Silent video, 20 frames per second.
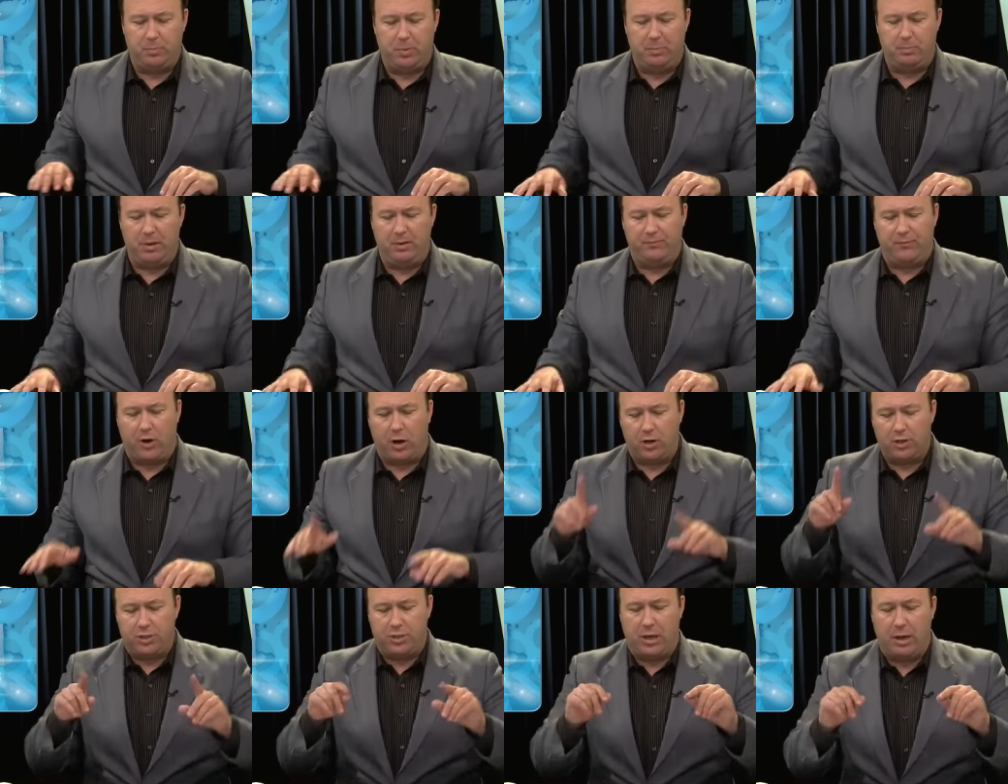But
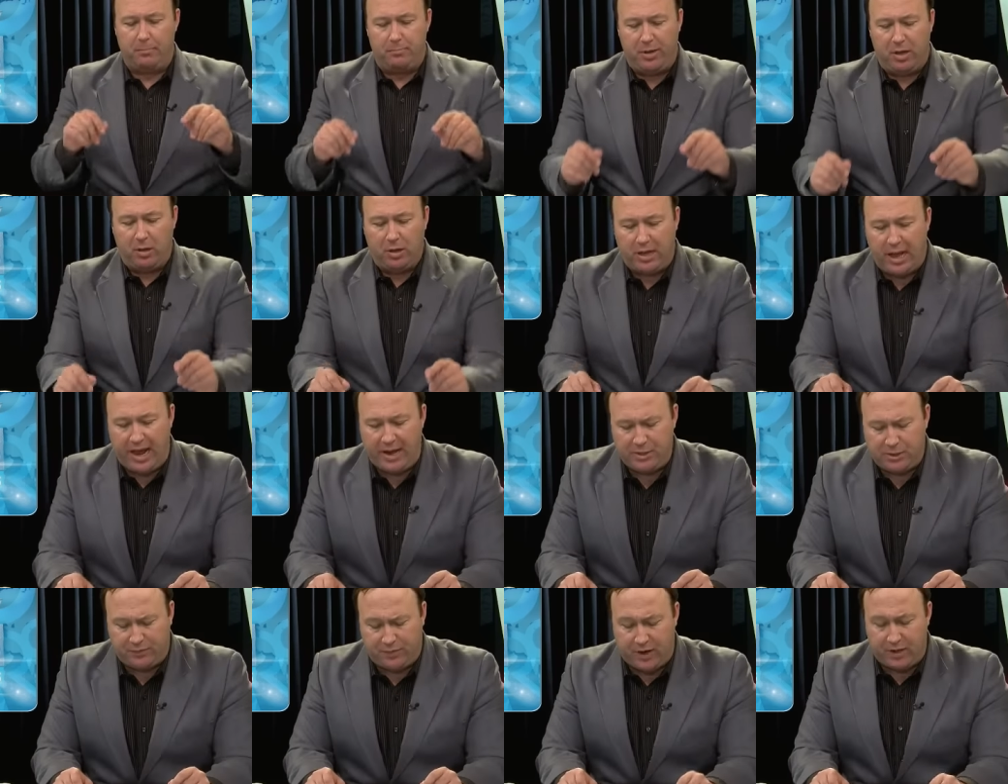first, Bill
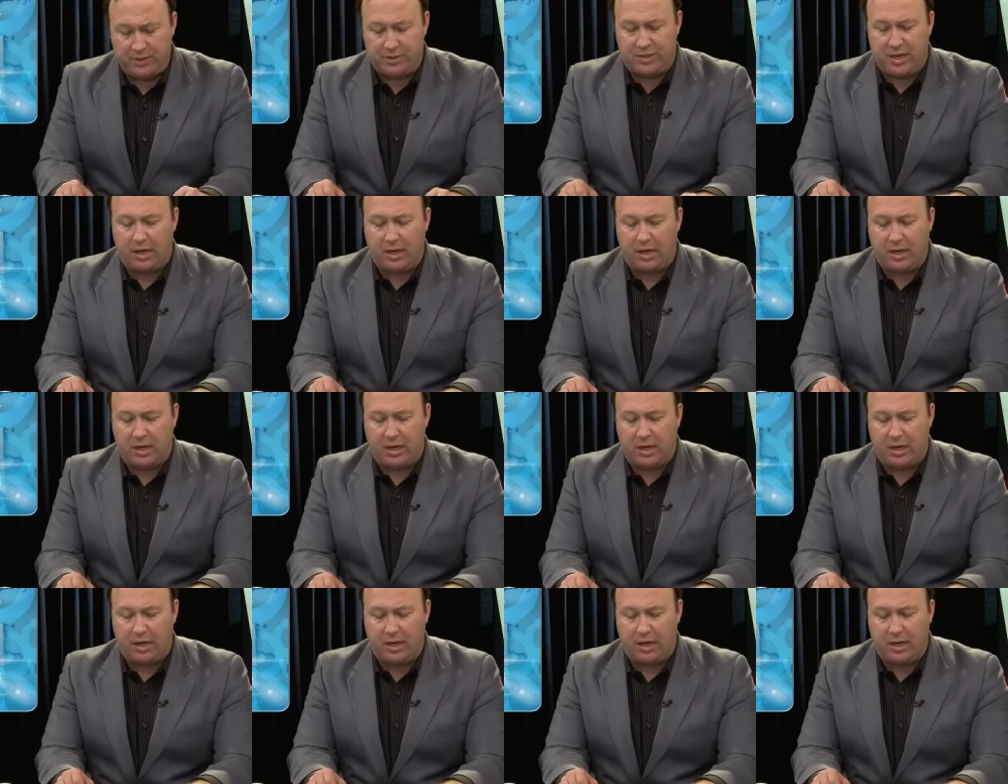Gates funds